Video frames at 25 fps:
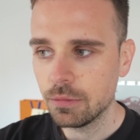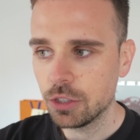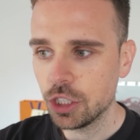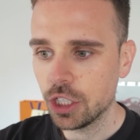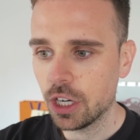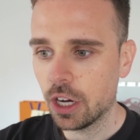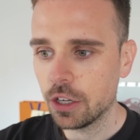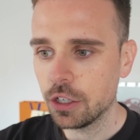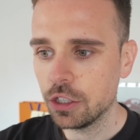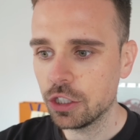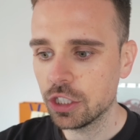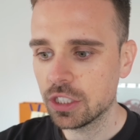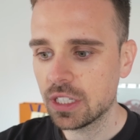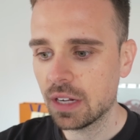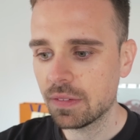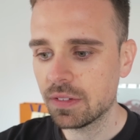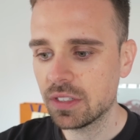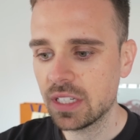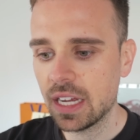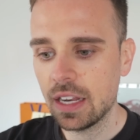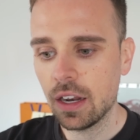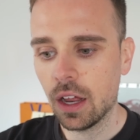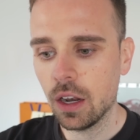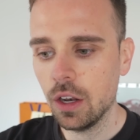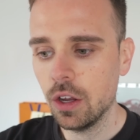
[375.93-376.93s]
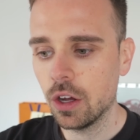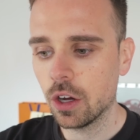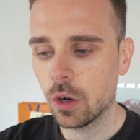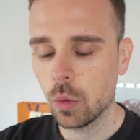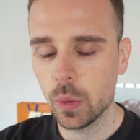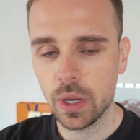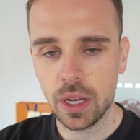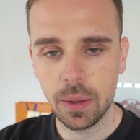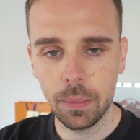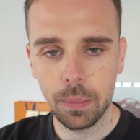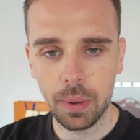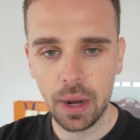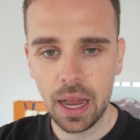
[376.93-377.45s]
you know, you just have to say like, look, we
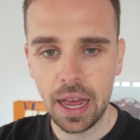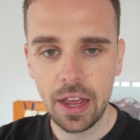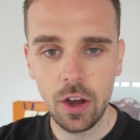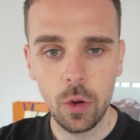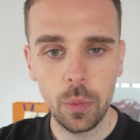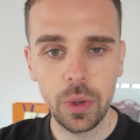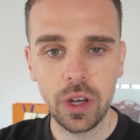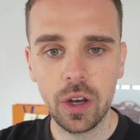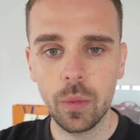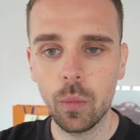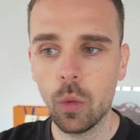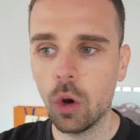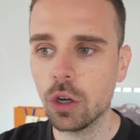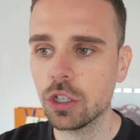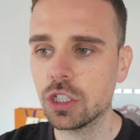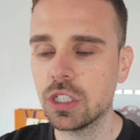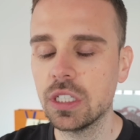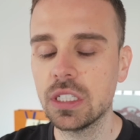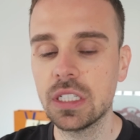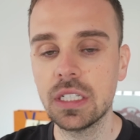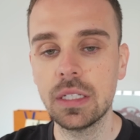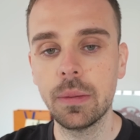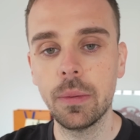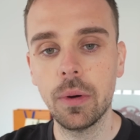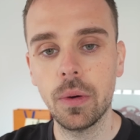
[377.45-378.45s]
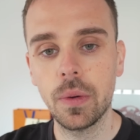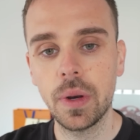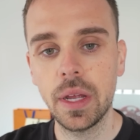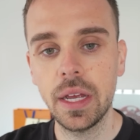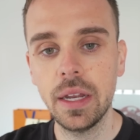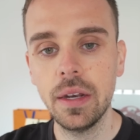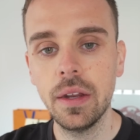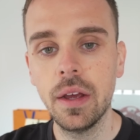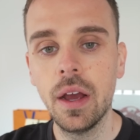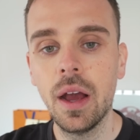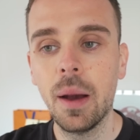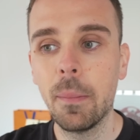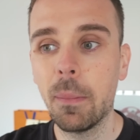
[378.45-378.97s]
can play or we can watch this in the
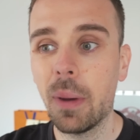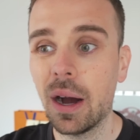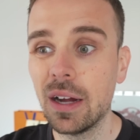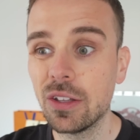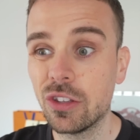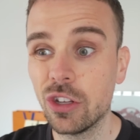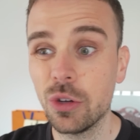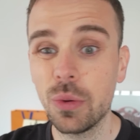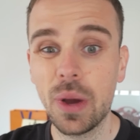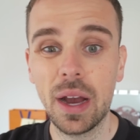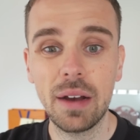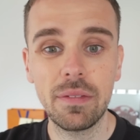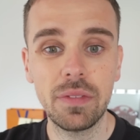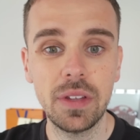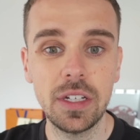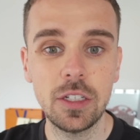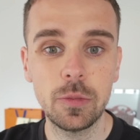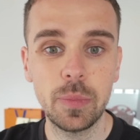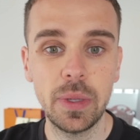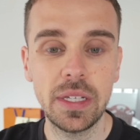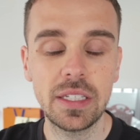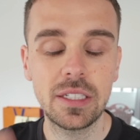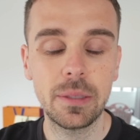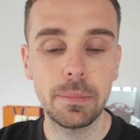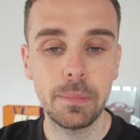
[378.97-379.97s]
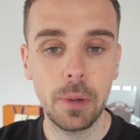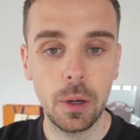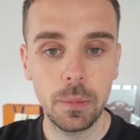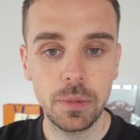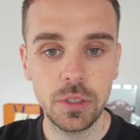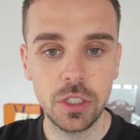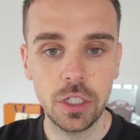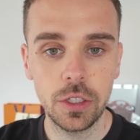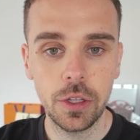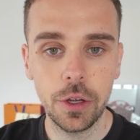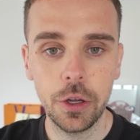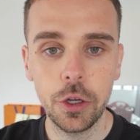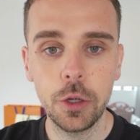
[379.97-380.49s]
morning, but I do have these bits and bobs
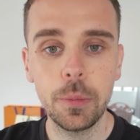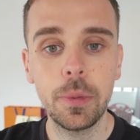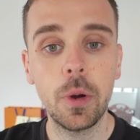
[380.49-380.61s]
to do.